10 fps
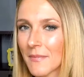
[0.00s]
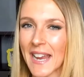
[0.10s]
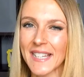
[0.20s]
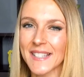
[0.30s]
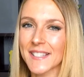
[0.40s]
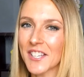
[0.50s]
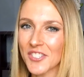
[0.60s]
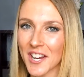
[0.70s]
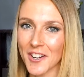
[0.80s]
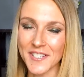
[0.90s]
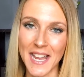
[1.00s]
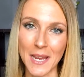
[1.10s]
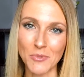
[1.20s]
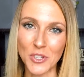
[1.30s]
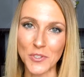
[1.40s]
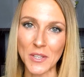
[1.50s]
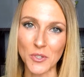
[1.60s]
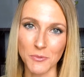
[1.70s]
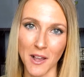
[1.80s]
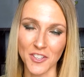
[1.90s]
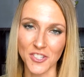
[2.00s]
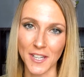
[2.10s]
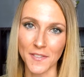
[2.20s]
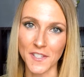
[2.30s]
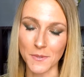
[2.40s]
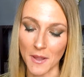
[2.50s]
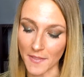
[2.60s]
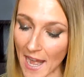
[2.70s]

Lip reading: I had such a hard time choosing which polish to get this month.